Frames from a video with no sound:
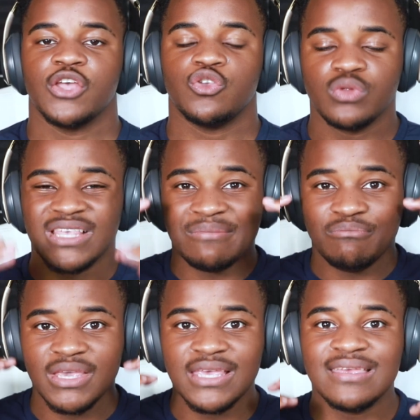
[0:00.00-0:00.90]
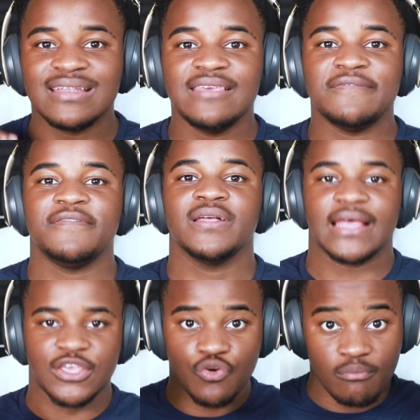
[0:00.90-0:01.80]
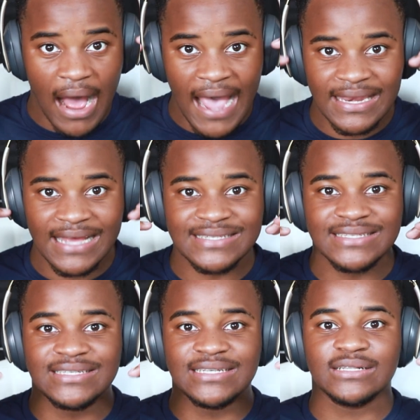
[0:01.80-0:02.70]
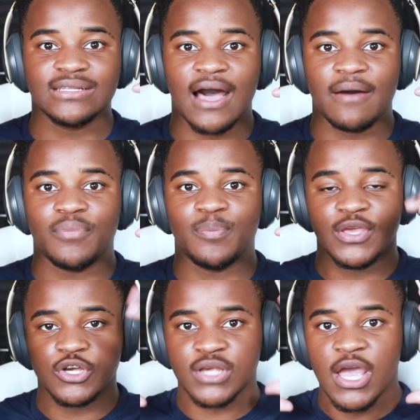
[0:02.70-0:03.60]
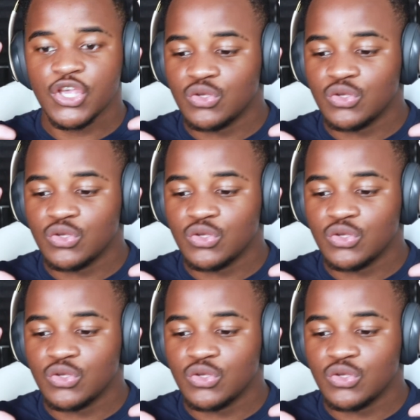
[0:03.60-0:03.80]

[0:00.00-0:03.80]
you will immediately feel like your mind has stilled up because